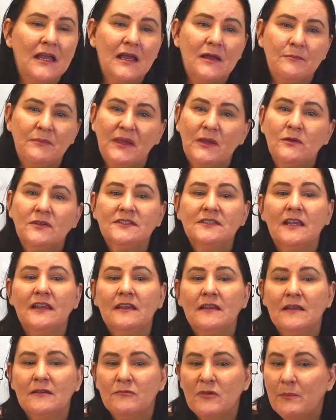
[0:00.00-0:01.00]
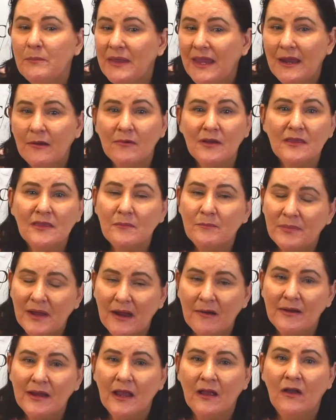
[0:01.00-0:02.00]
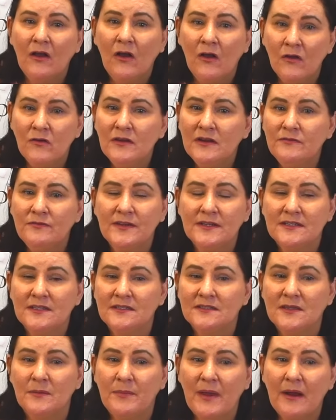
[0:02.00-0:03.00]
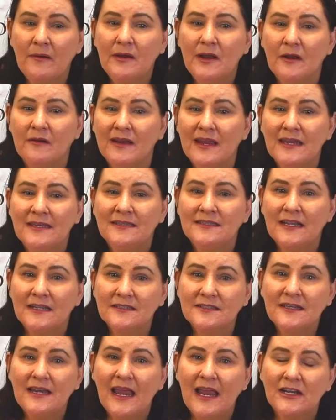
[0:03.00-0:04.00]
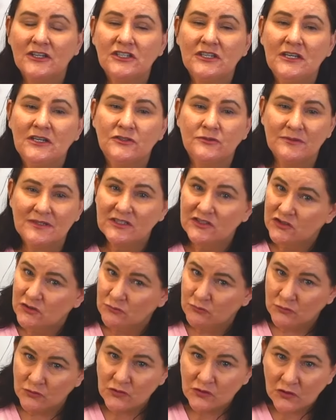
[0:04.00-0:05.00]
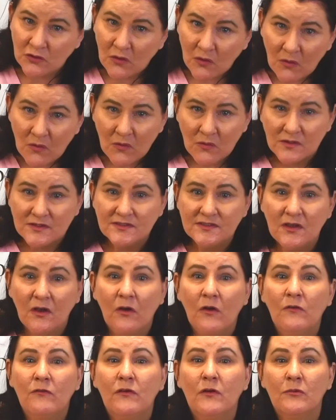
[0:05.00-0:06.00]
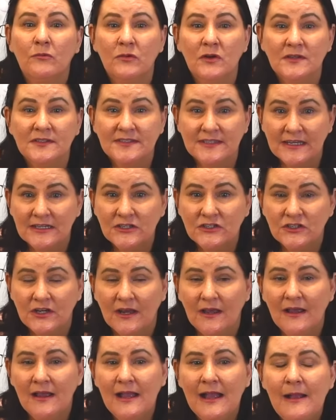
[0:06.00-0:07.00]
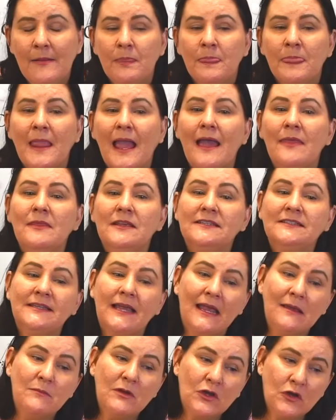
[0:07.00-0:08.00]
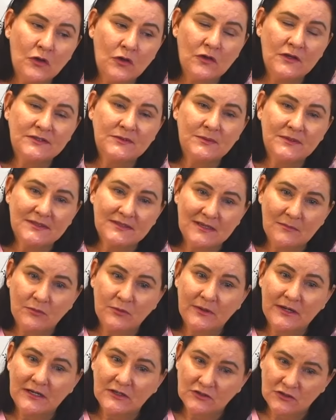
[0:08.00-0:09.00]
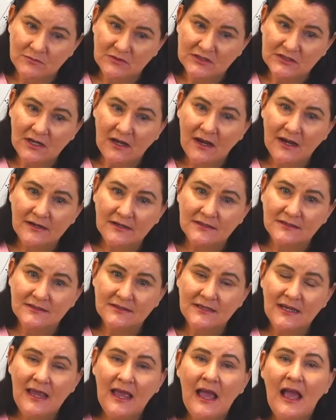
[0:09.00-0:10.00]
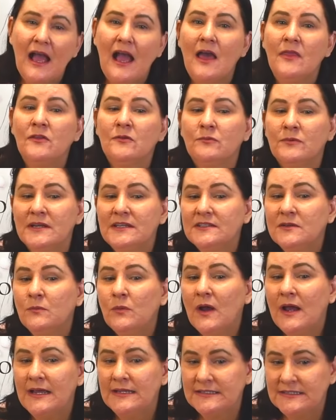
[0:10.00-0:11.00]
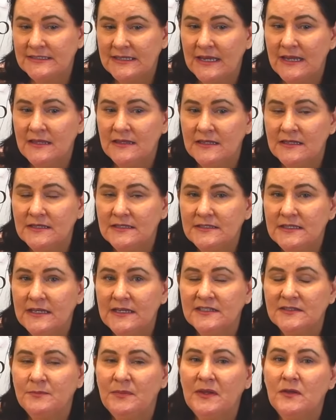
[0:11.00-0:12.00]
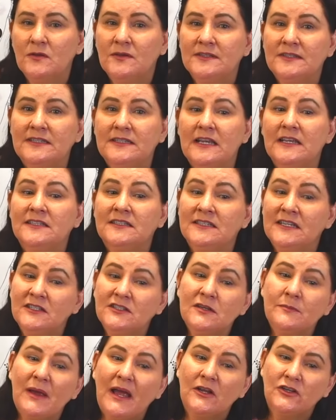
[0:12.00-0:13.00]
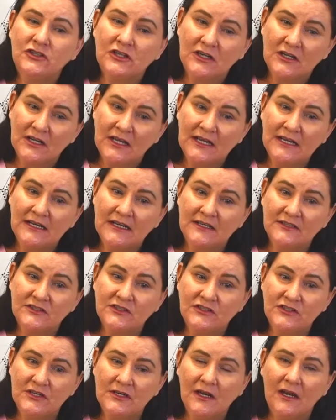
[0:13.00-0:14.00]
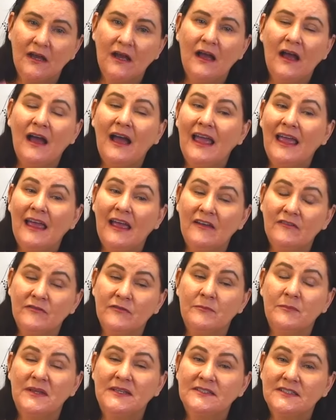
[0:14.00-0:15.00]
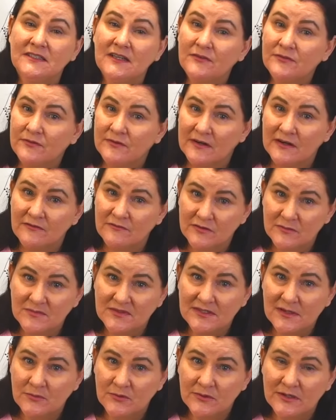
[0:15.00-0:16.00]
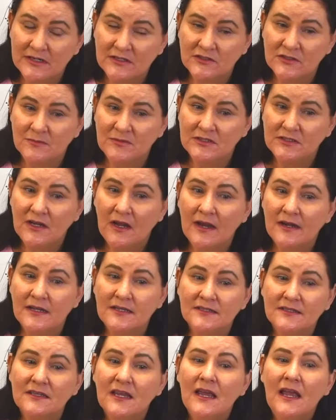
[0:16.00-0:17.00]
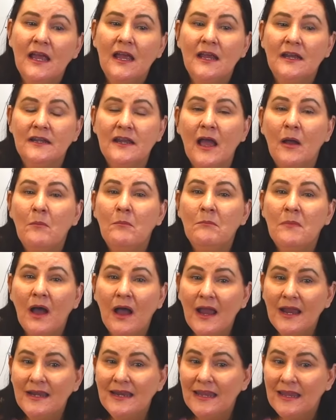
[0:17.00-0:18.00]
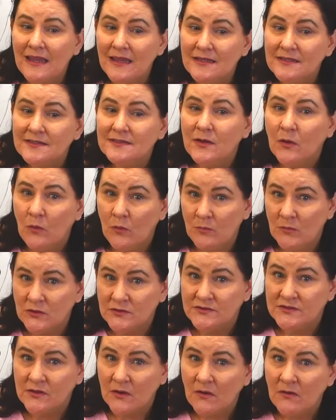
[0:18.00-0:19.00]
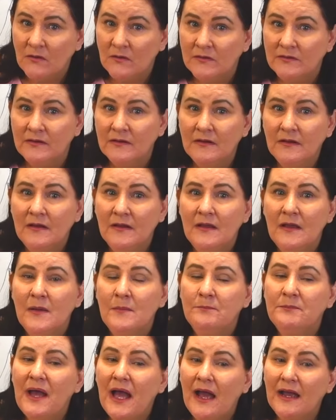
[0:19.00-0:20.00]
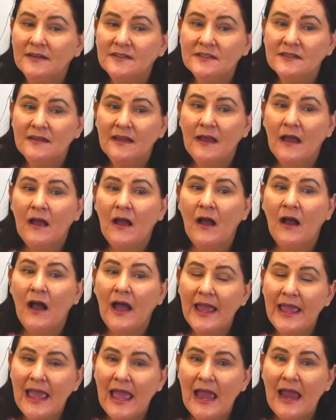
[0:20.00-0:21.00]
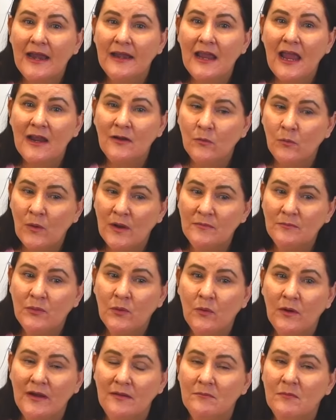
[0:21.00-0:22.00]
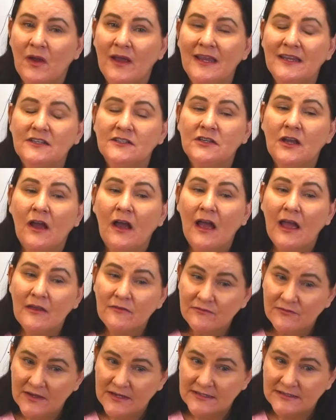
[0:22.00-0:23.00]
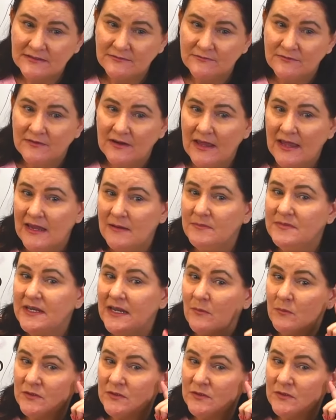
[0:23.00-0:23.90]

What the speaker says: because repairing the barrier only fixes the barrier. It doesn't actually address the root cause of rosacea. And the same occurs with seborrheic dermatitis. And the reason why I say this is because since about July last year, I have been suffering from seborrheic dermatitis. Now mine is almost gone, but I had at one point my entire face inflamed. It